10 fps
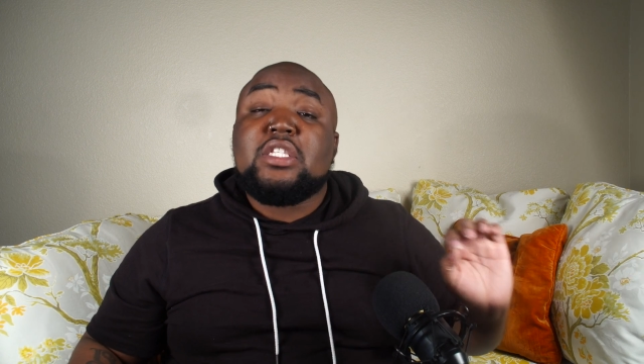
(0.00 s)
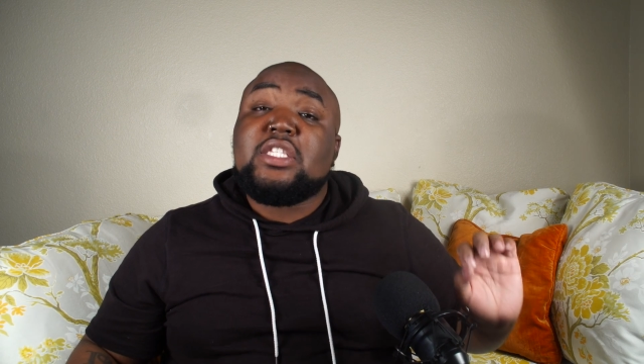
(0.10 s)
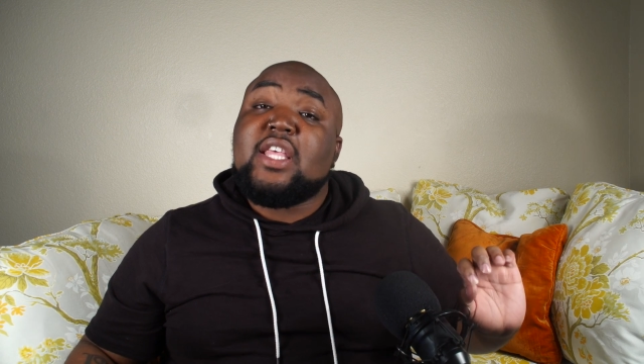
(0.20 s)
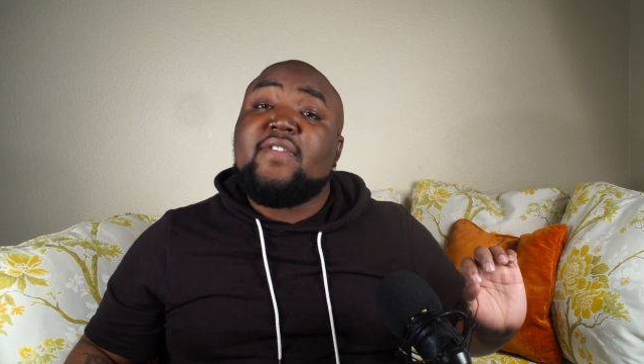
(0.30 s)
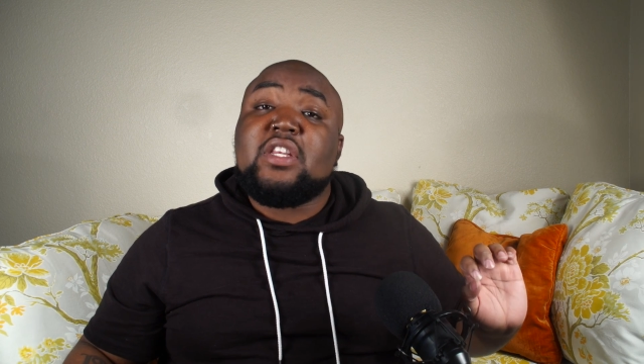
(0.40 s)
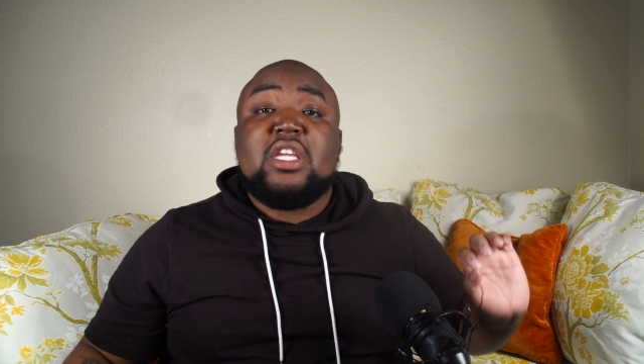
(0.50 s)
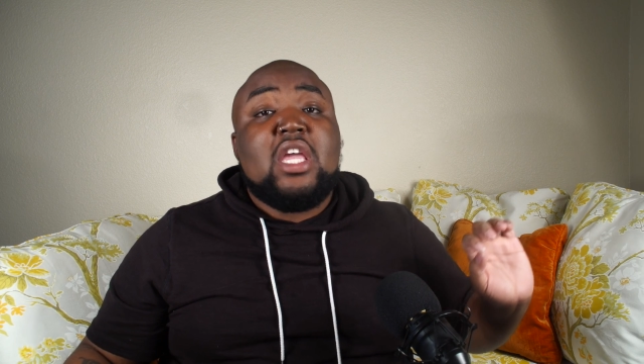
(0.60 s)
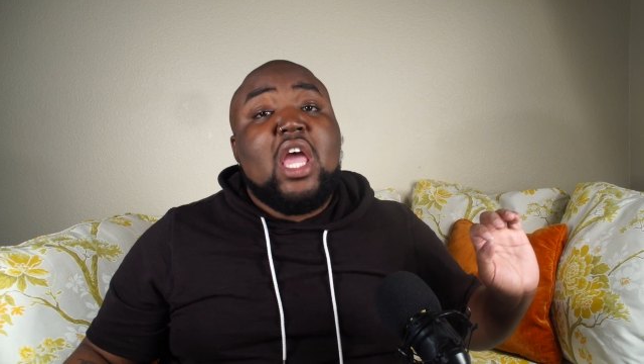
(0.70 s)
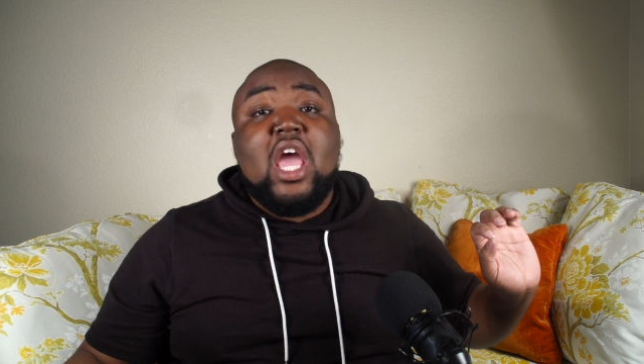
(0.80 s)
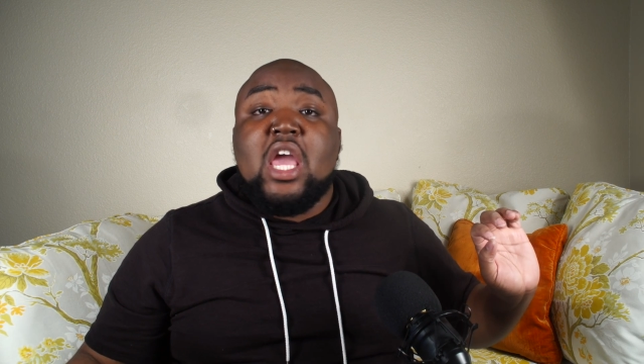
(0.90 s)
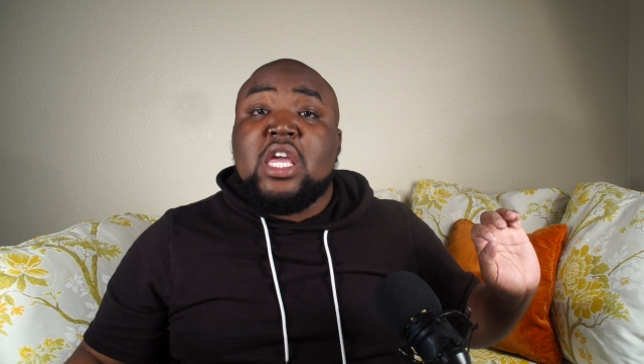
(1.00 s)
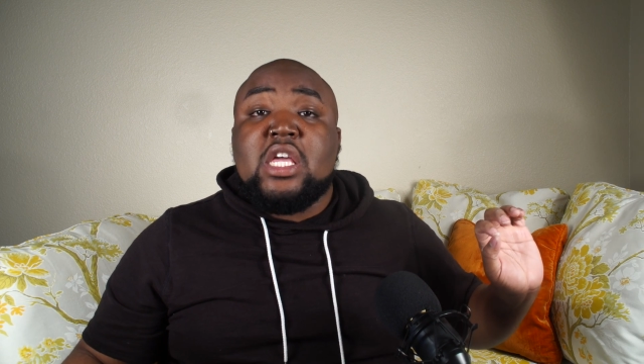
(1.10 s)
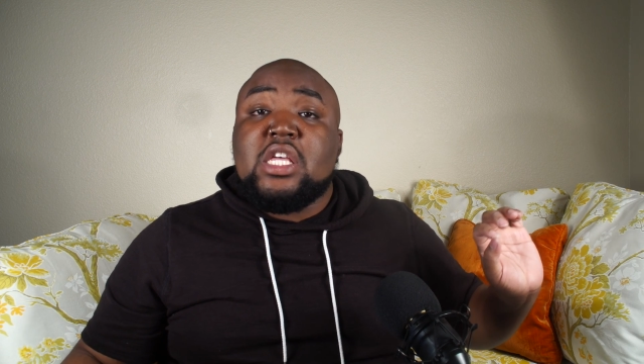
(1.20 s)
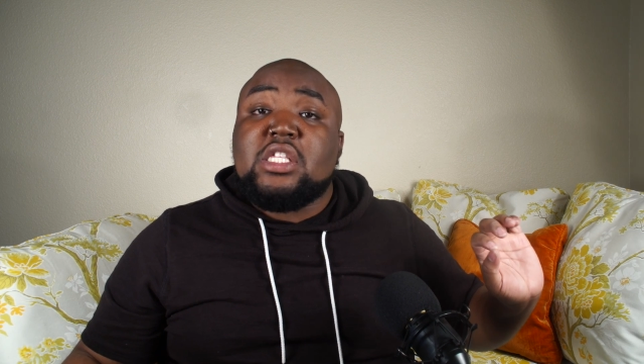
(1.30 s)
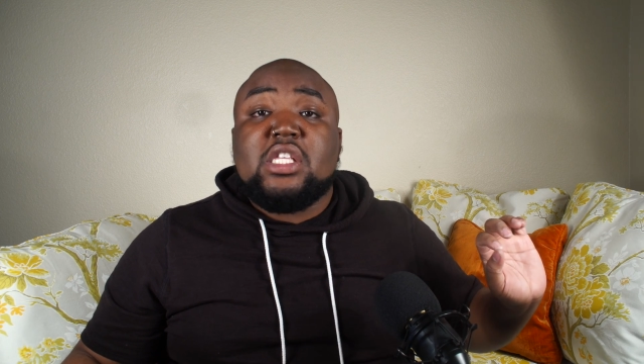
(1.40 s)

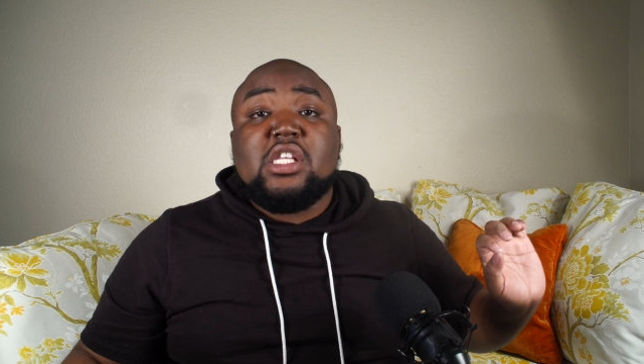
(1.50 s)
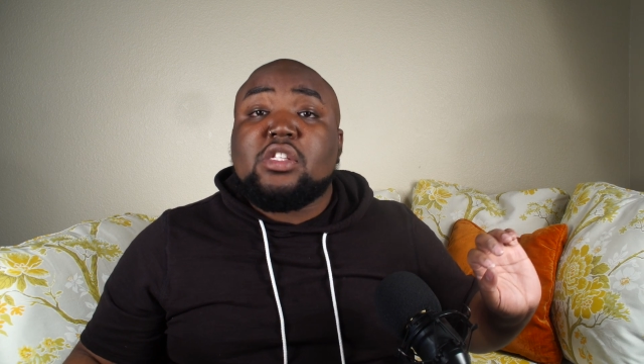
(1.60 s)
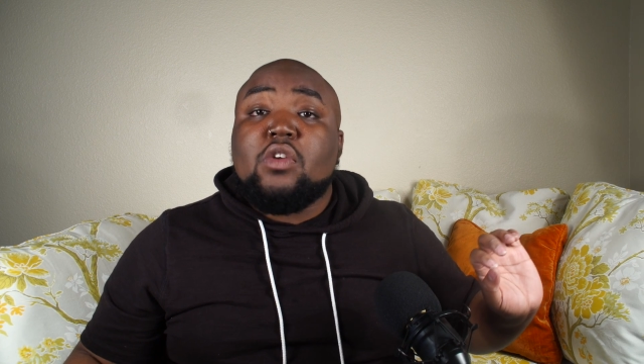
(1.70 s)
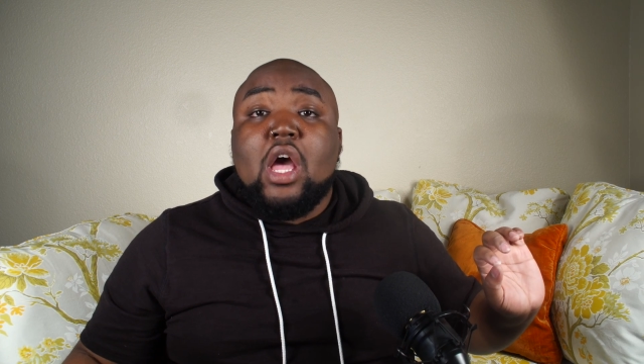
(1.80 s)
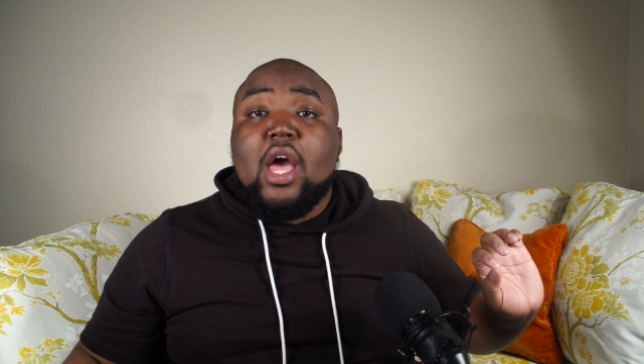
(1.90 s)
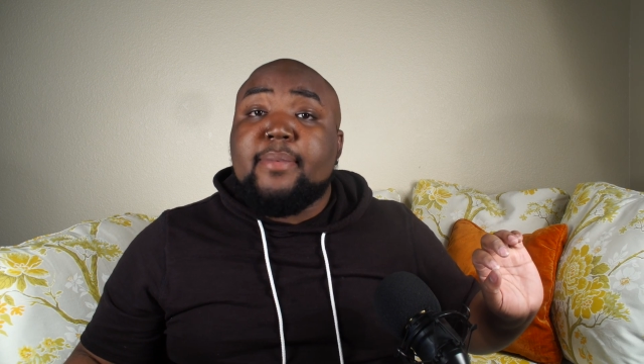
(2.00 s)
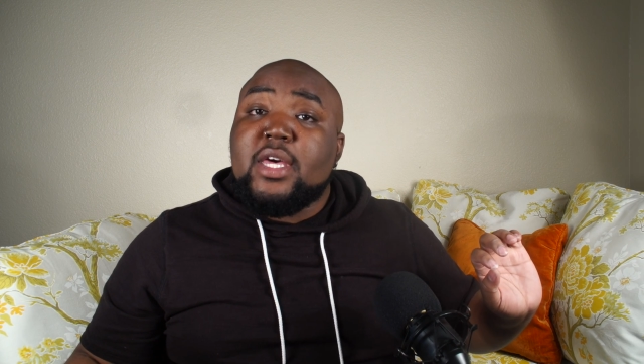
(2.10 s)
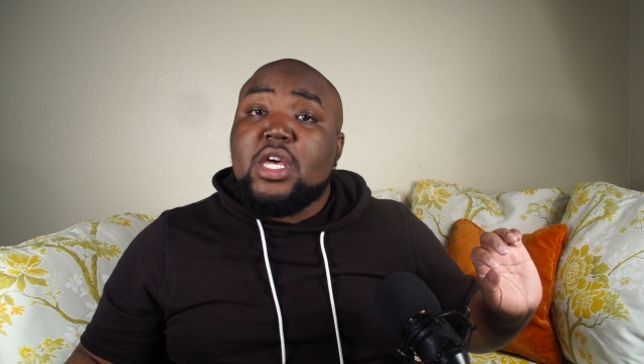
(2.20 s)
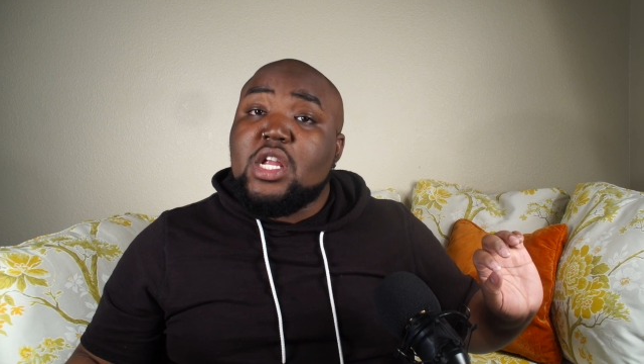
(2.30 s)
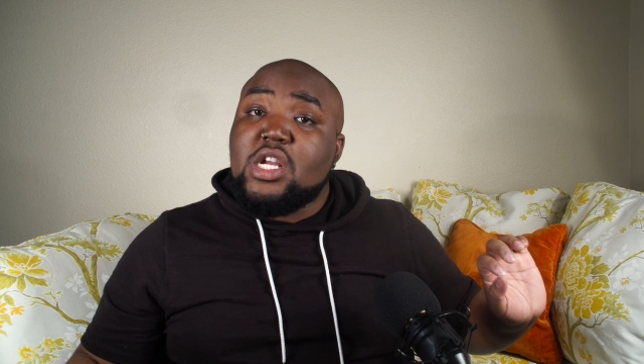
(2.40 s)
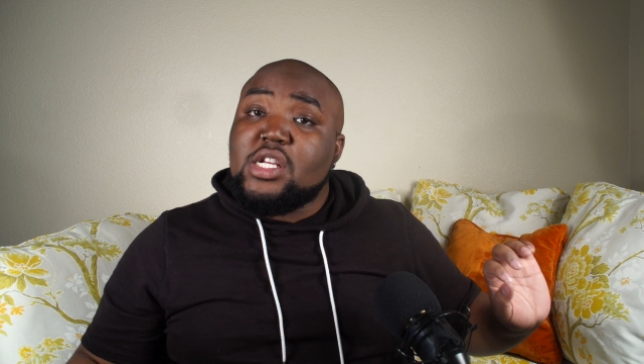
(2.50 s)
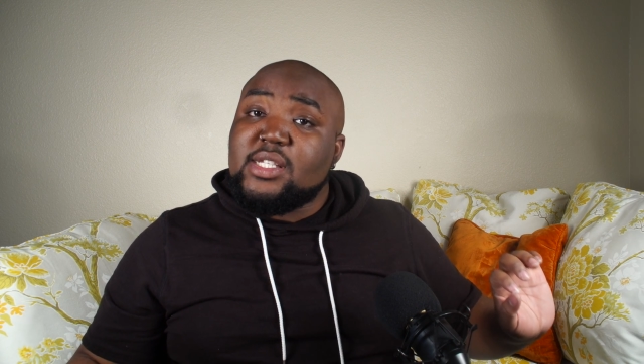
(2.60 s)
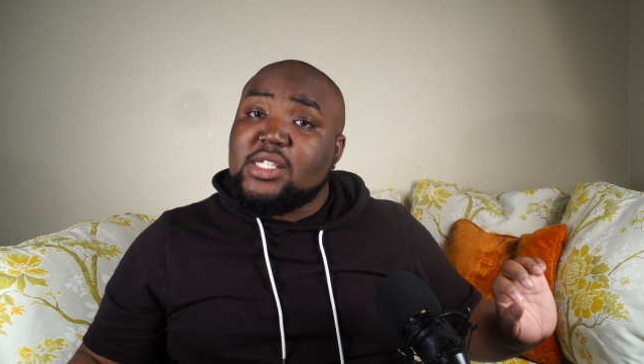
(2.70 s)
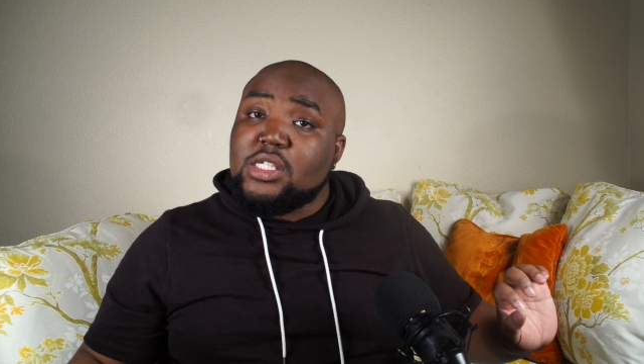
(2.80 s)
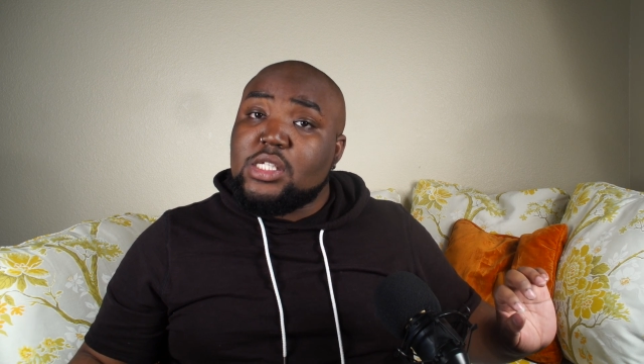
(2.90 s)
78
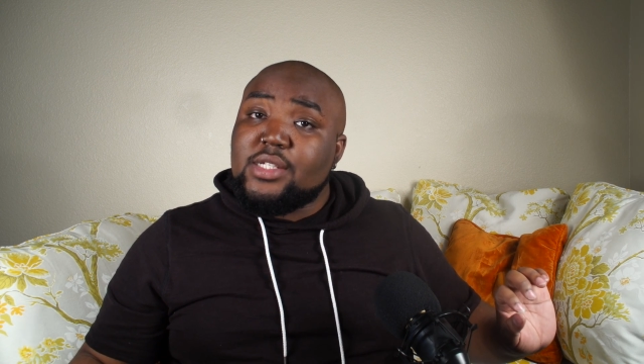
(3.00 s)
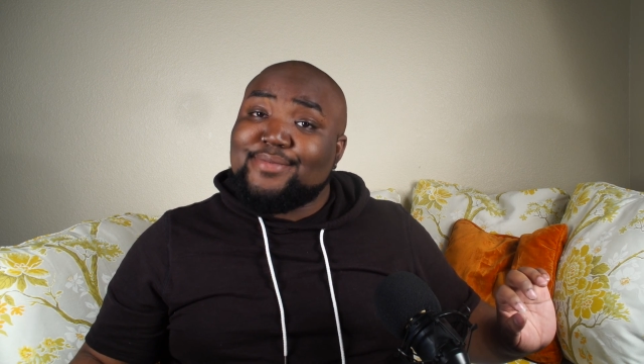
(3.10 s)
subscribers.